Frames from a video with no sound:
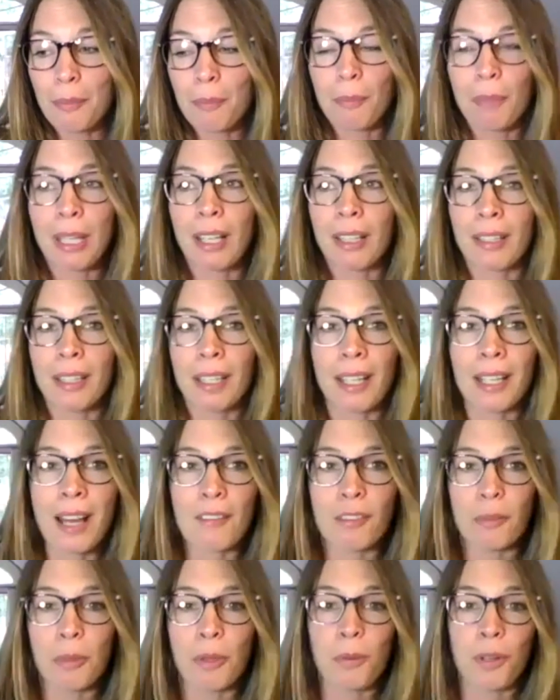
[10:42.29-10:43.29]
but then I'd have
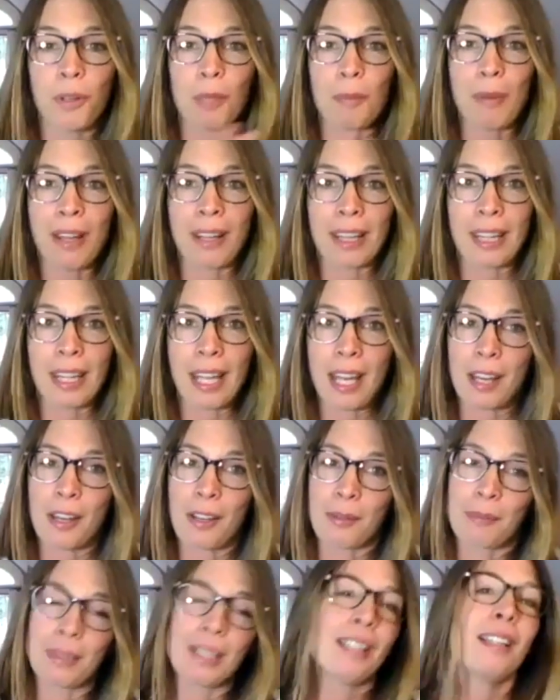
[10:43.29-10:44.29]
to be worried about
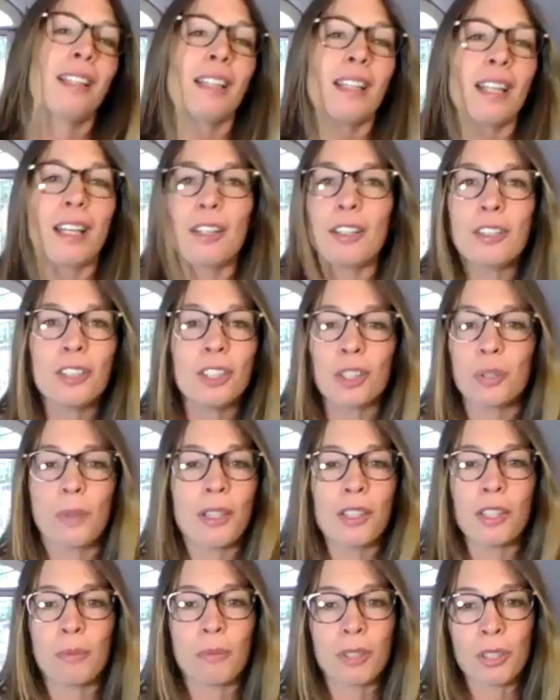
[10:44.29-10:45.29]
them. And there's just way
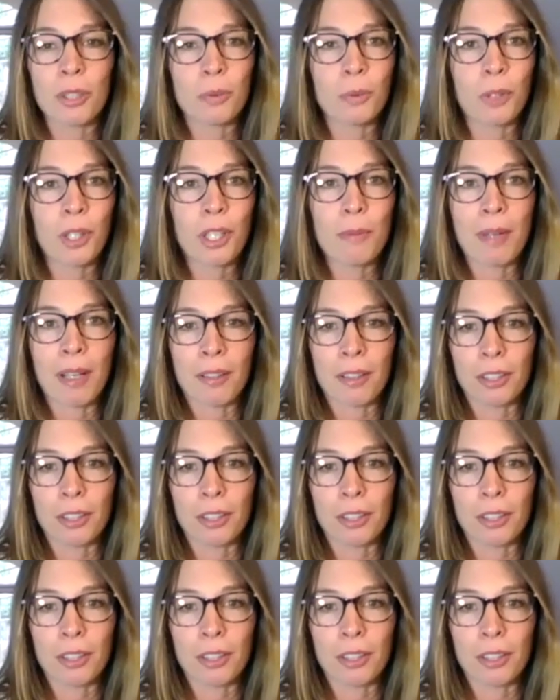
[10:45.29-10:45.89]
too much to worry about.